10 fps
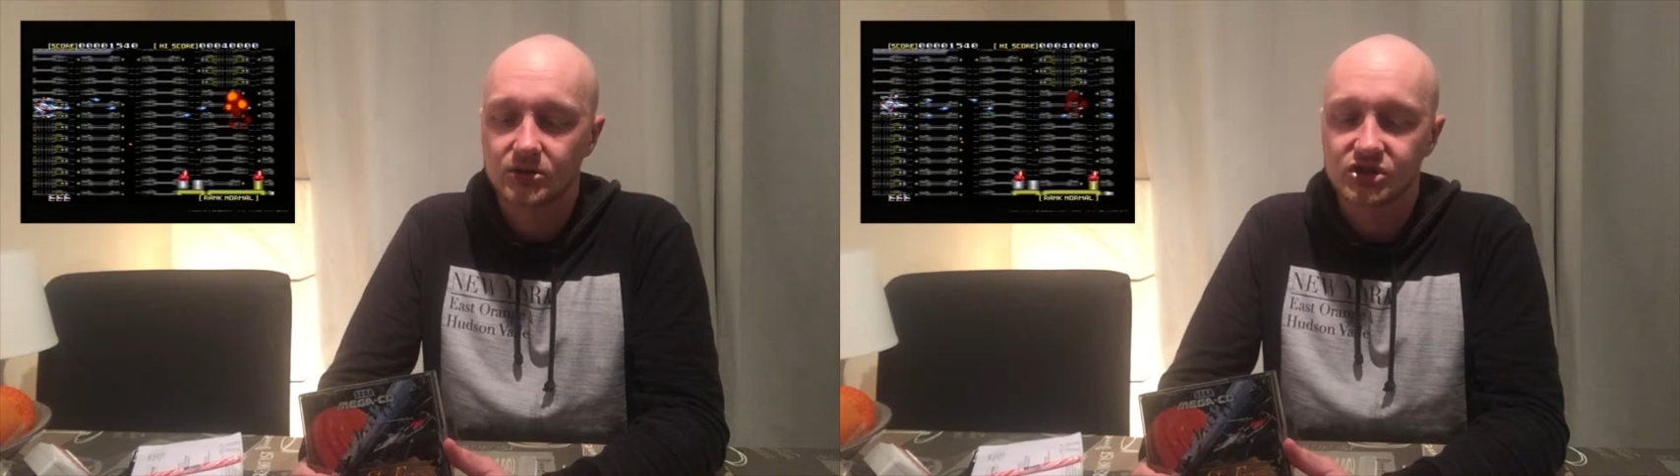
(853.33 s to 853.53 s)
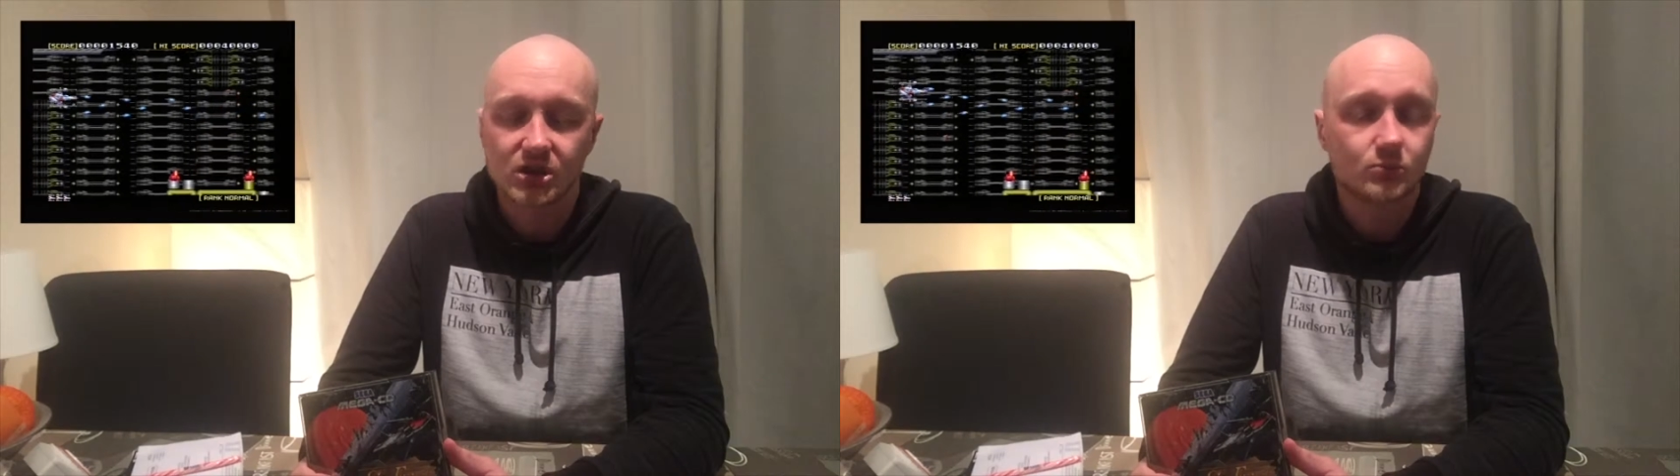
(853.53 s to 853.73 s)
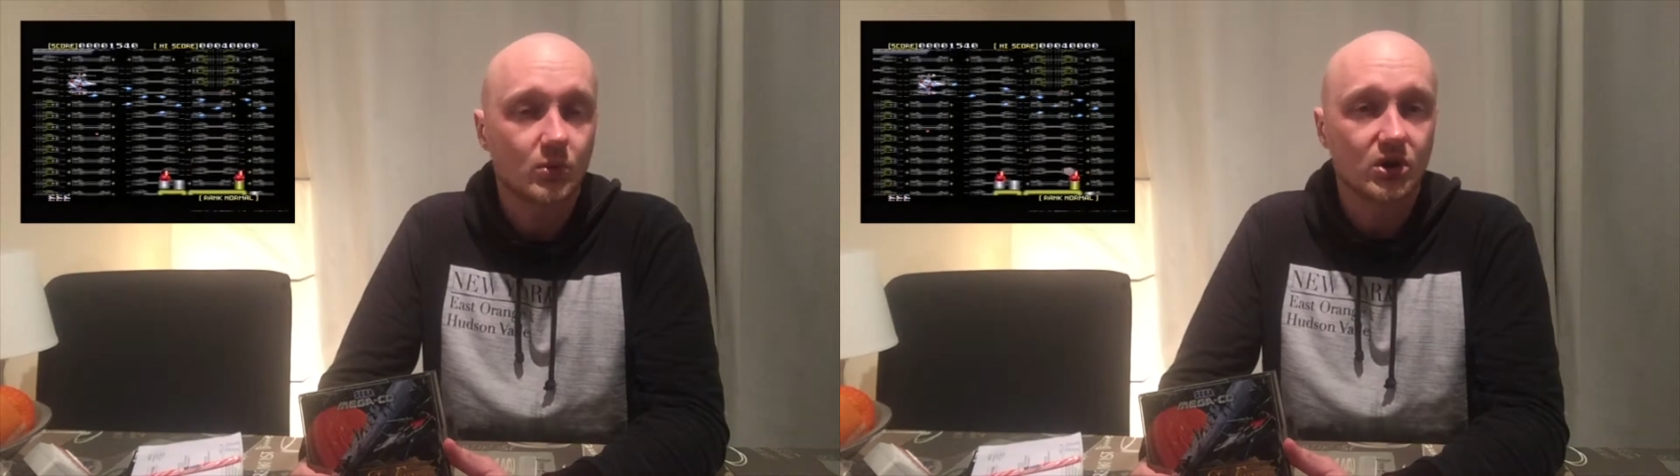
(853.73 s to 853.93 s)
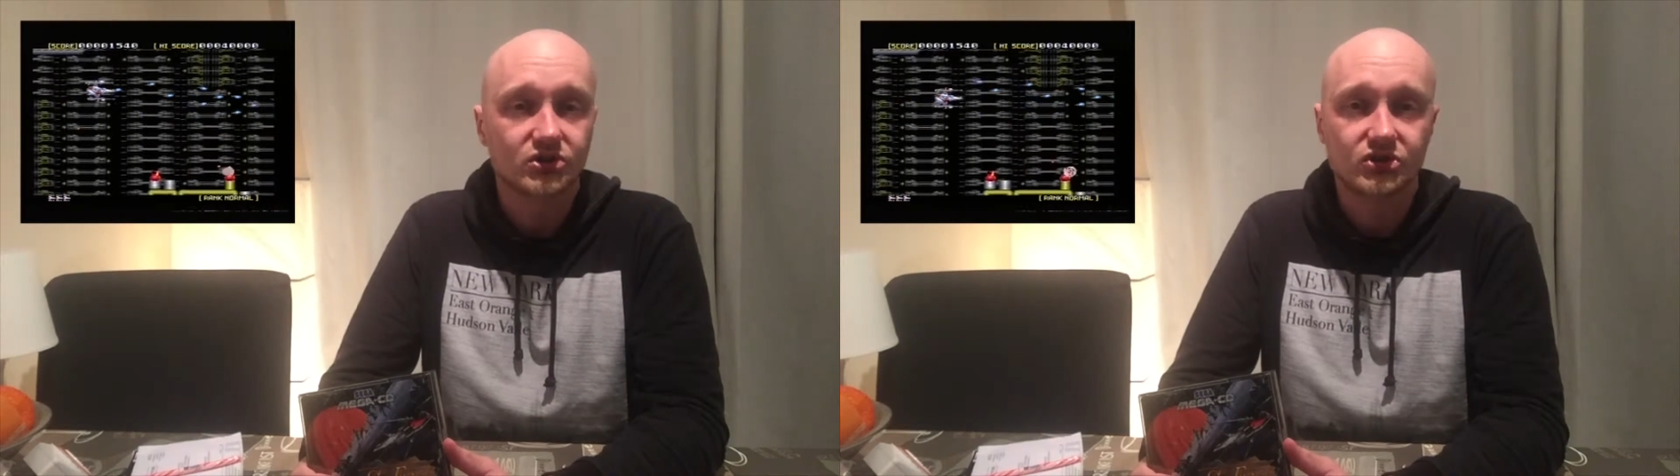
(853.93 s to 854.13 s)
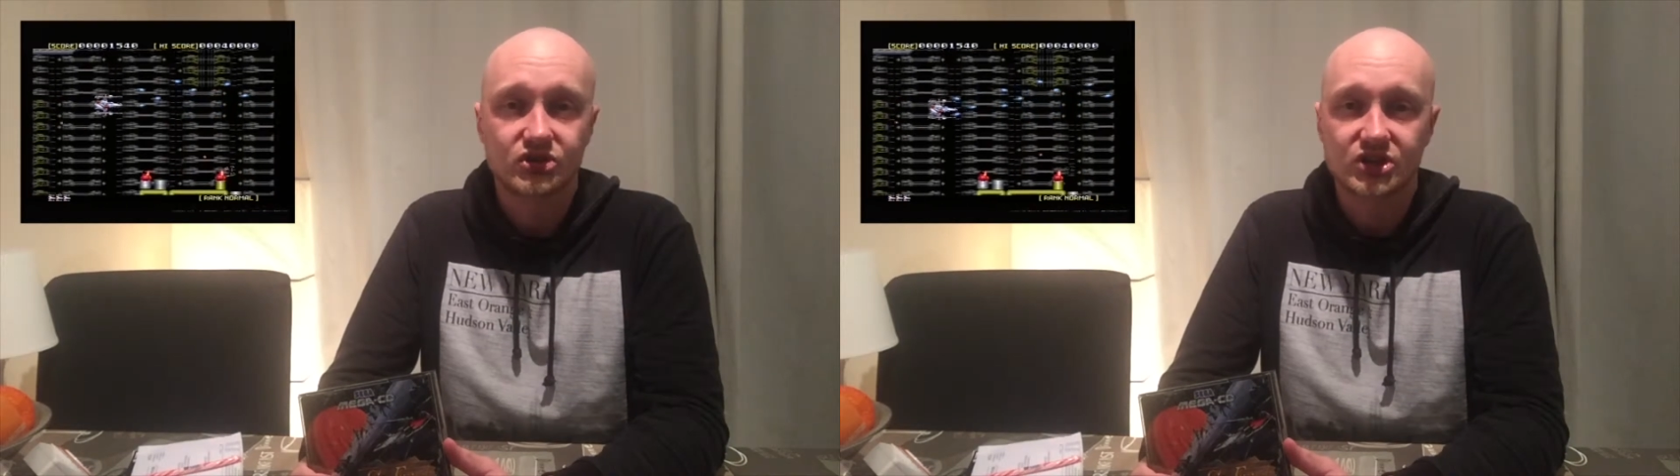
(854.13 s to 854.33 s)

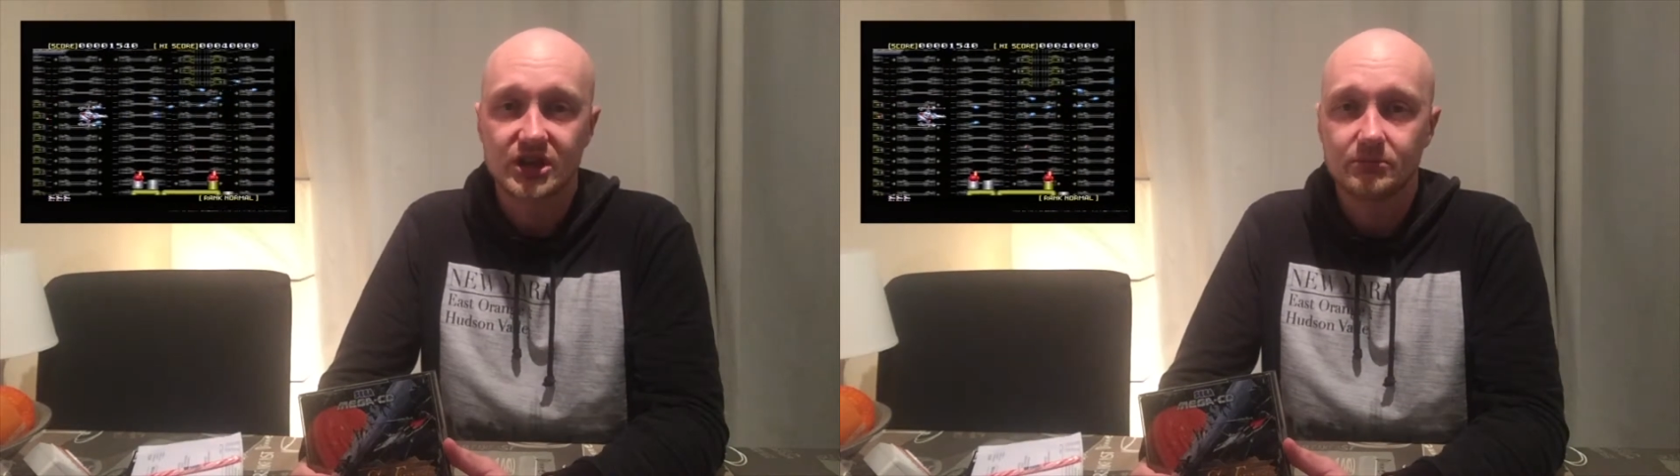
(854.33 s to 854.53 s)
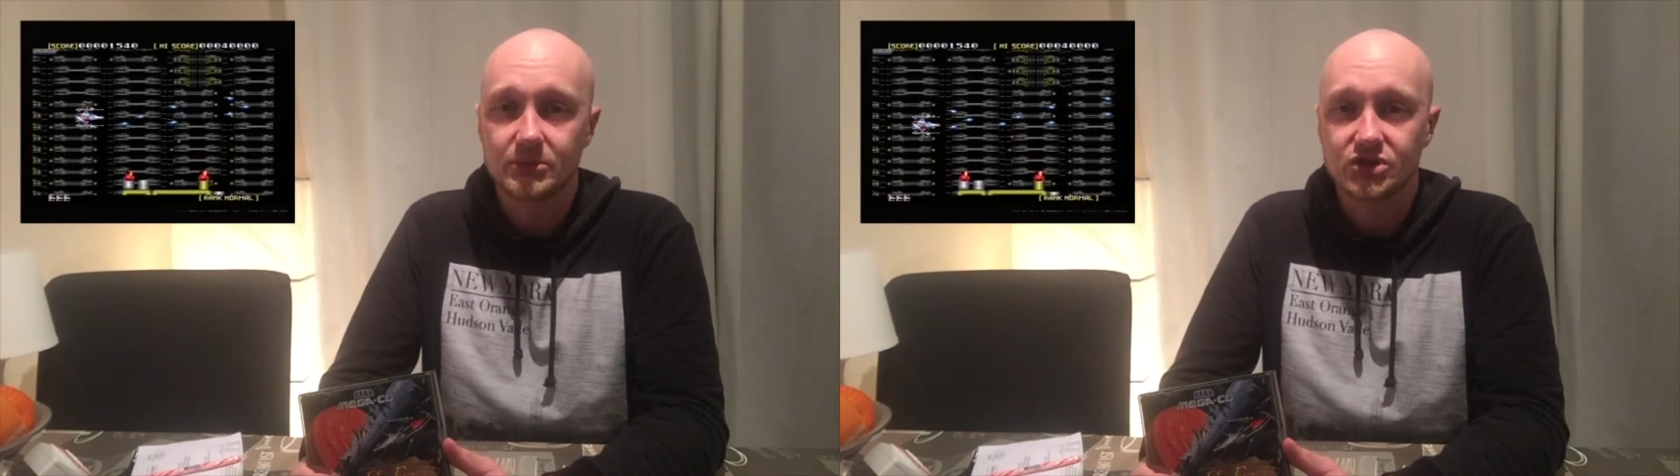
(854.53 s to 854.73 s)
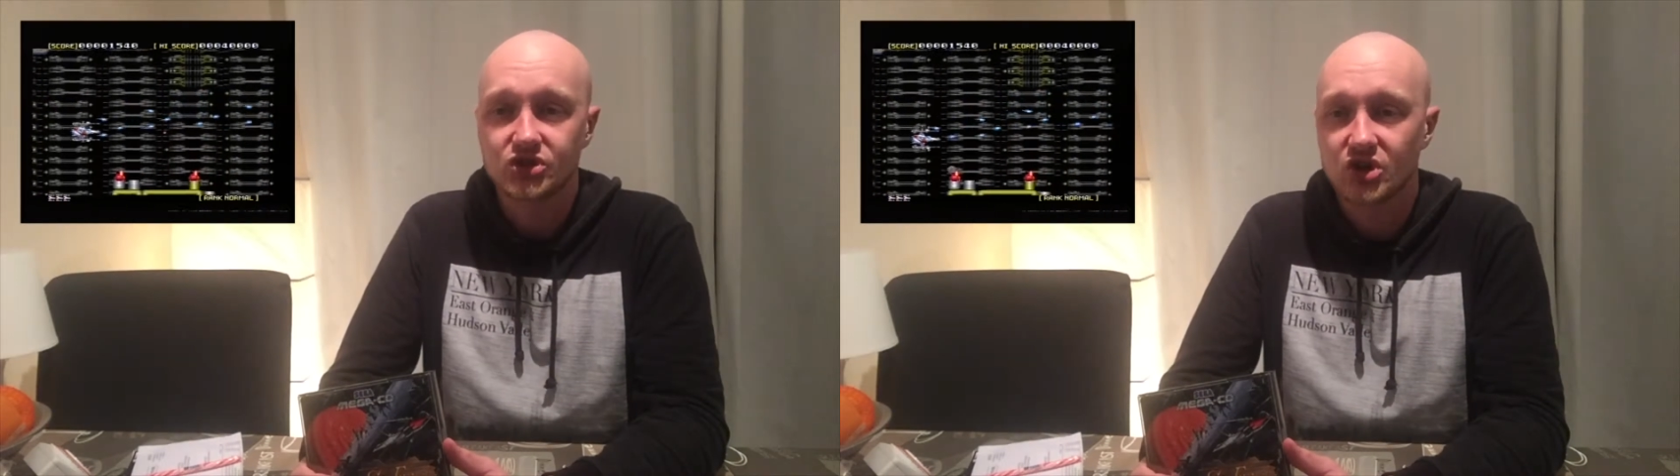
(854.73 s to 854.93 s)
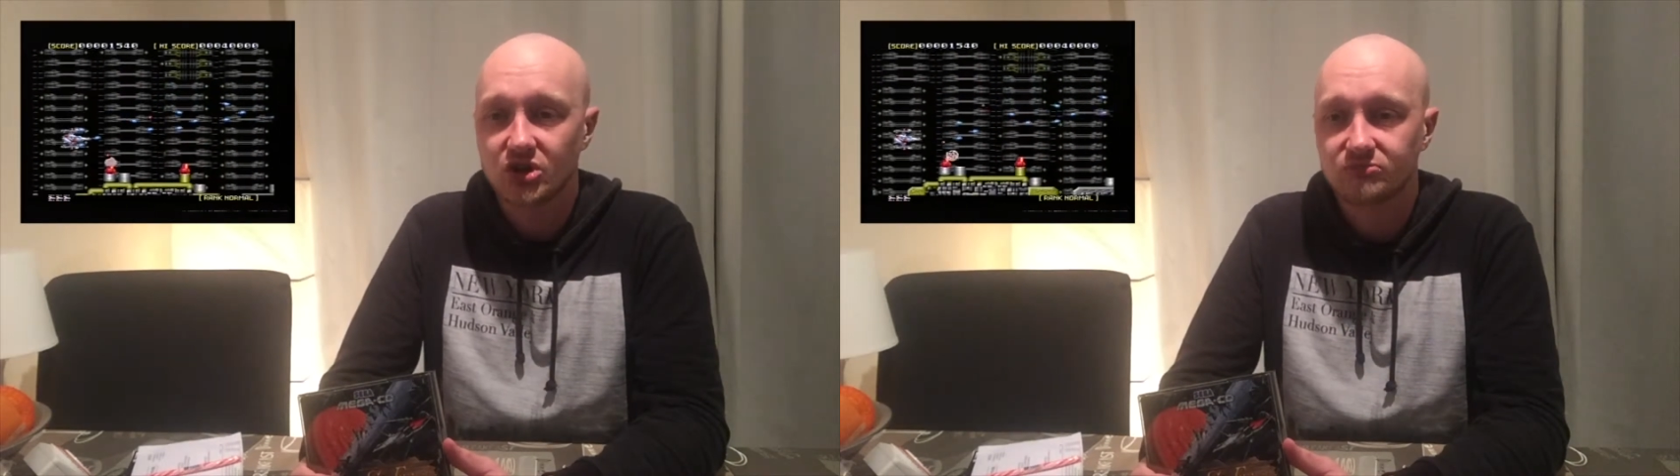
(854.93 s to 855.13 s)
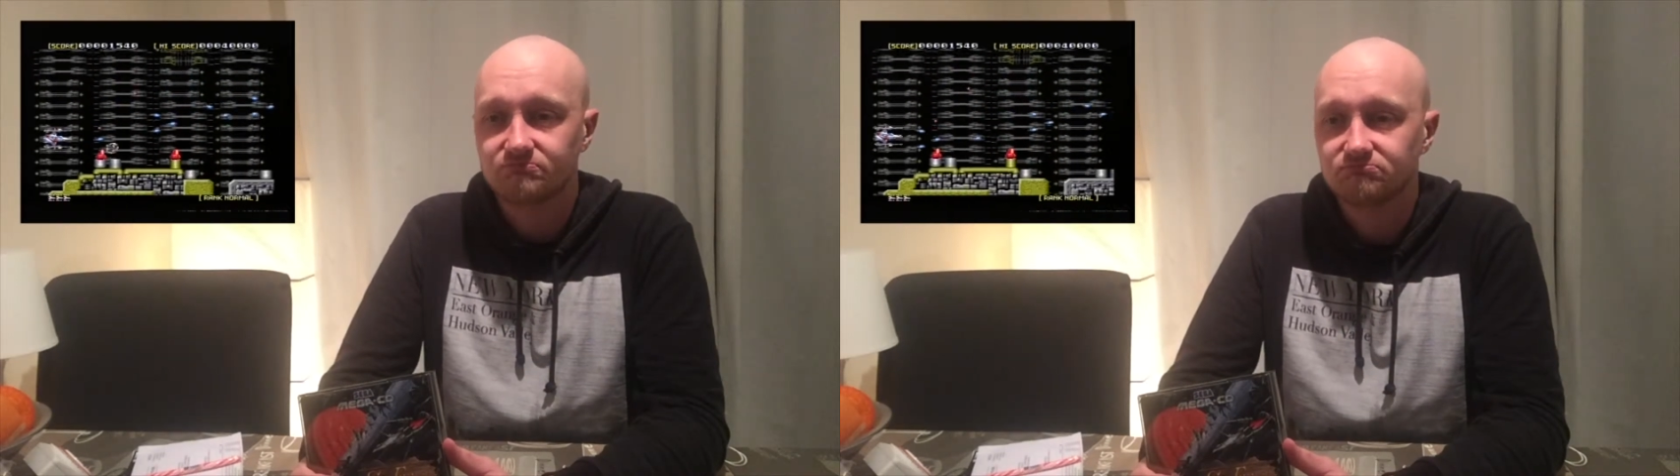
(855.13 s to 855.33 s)
sound-wise, the same. It's not.